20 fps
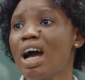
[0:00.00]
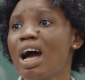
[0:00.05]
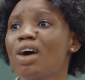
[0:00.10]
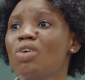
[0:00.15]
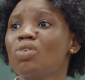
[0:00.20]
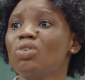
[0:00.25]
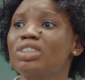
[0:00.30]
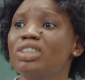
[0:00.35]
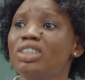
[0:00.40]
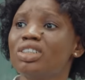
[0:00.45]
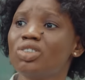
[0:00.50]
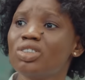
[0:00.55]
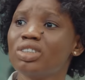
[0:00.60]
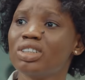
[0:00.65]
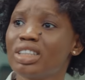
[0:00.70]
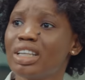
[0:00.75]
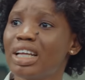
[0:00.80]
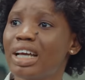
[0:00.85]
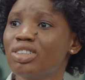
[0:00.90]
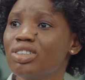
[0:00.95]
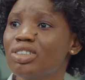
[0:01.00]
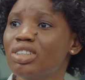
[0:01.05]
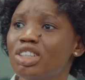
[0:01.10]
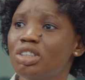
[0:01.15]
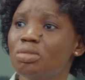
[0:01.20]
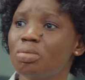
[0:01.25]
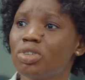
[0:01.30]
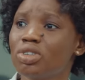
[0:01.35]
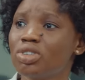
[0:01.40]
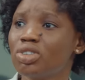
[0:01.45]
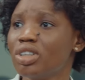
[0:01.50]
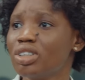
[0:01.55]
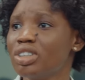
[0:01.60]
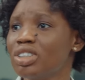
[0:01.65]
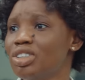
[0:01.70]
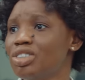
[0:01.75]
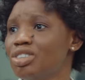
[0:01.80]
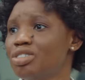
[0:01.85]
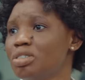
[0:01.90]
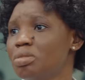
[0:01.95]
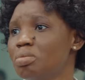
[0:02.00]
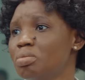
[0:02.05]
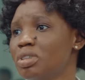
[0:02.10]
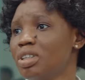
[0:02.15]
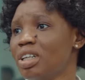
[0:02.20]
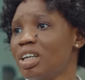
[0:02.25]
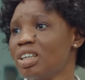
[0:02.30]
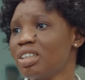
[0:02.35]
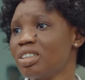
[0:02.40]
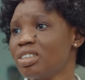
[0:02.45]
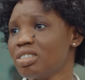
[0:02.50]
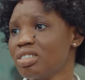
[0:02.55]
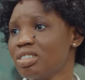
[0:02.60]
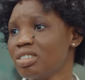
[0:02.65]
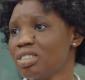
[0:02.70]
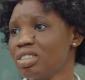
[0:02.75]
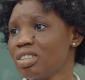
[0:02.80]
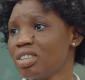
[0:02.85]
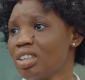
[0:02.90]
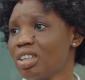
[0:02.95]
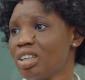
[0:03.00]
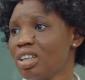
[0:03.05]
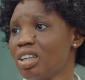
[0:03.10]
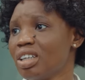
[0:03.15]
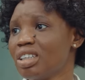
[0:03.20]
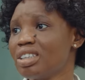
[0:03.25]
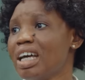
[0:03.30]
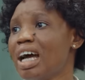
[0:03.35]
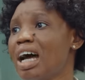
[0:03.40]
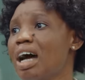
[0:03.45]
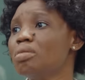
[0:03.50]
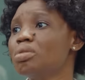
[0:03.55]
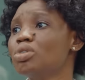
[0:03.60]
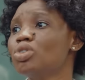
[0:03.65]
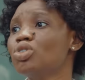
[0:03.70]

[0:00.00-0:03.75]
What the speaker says: don't want to know, sir, that you did sponsor the trip now. Sir, I'm